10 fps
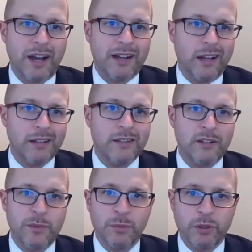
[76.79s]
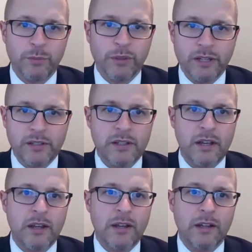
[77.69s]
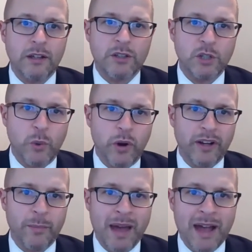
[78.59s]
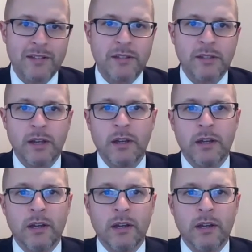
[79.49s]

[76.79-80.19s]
guidelines that have been put in place. Continue wearing a mask,